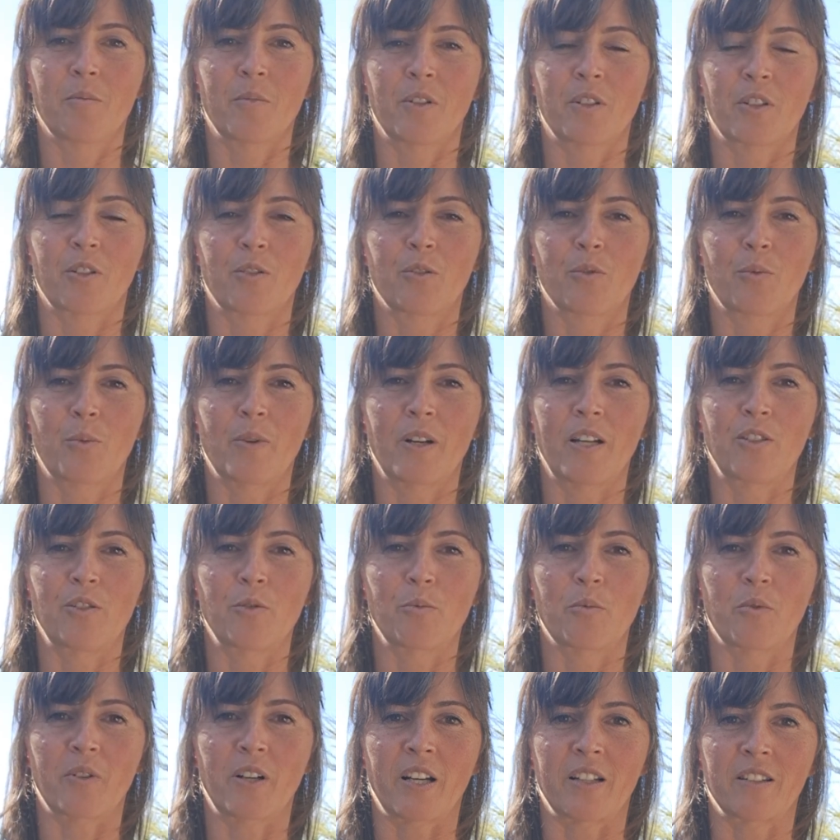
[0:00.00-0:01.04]
But a good way
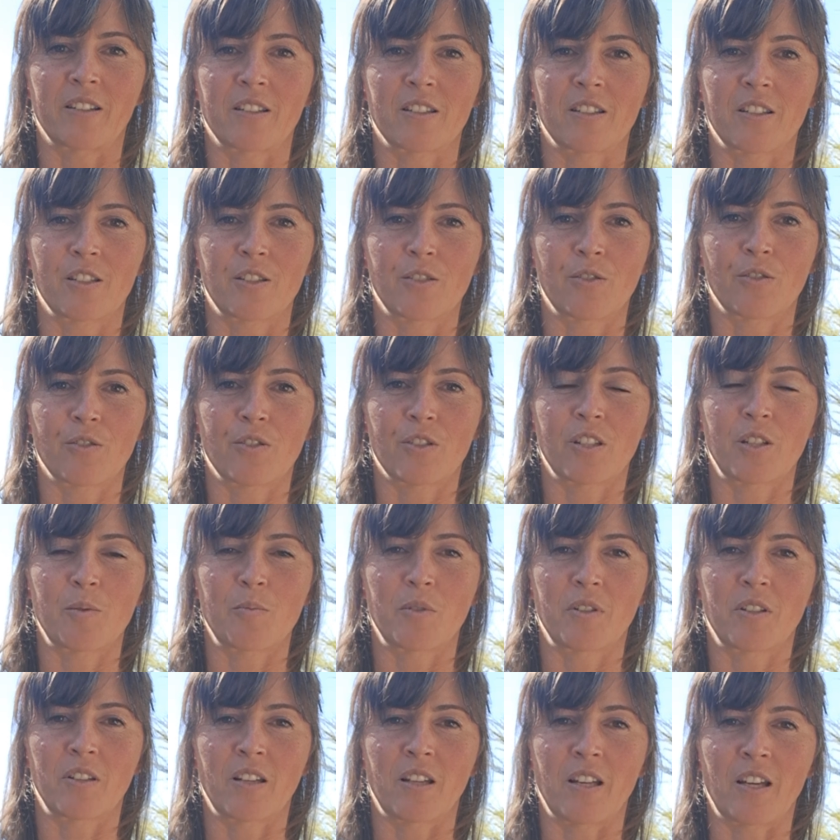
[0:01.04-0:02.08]
to practice is just
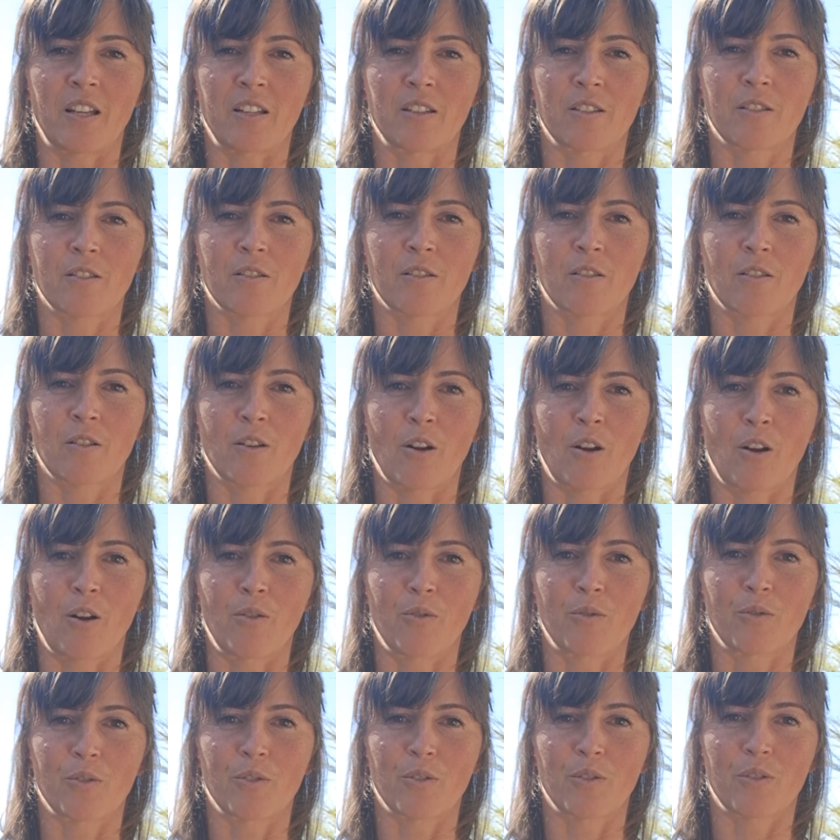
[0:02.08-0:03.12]
keeping the hands
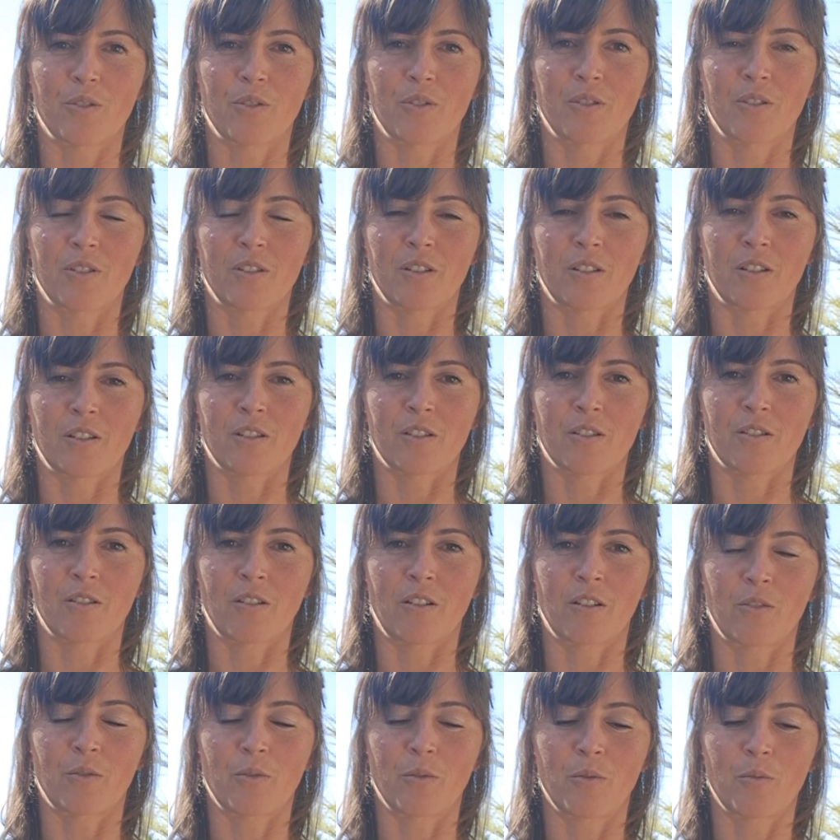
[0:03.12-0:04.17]
close.
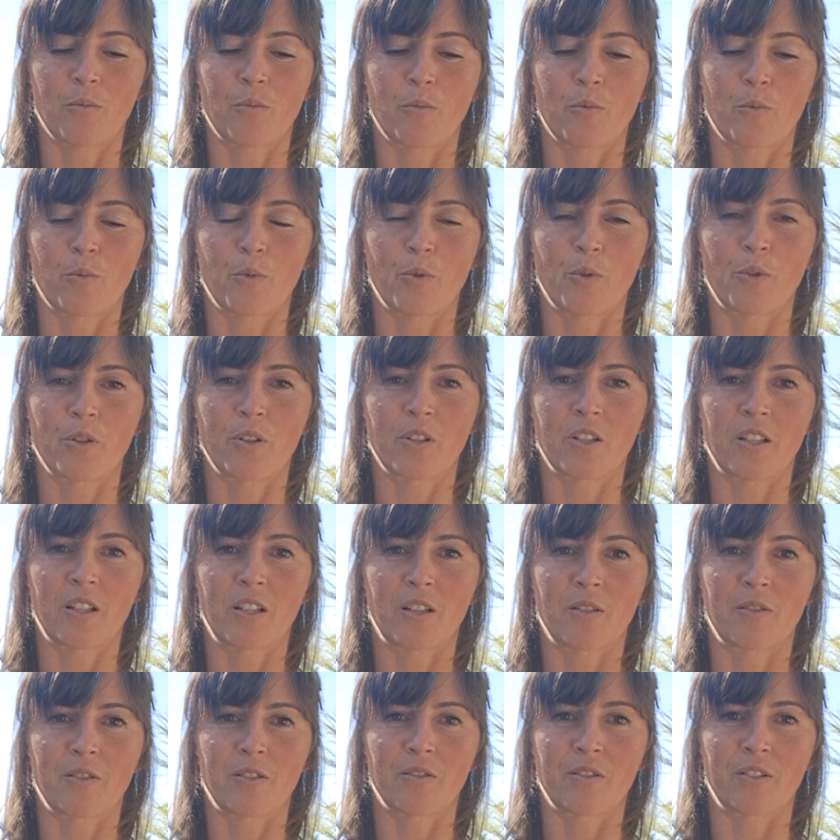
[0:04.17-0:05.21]
Start
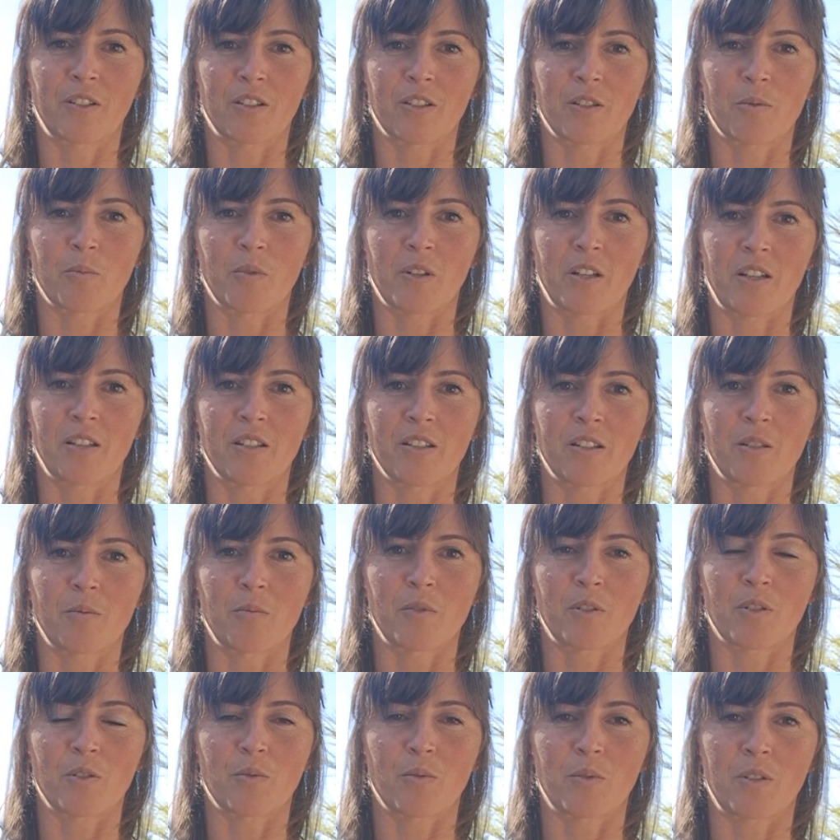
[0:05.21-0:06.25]
working with that space
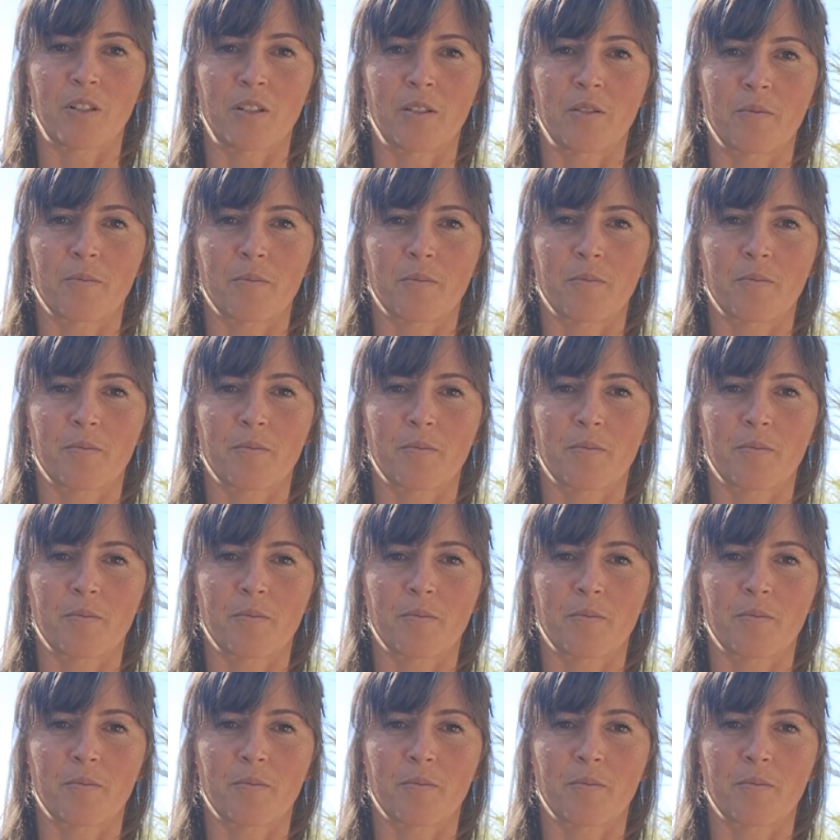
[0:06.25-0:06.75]
in between.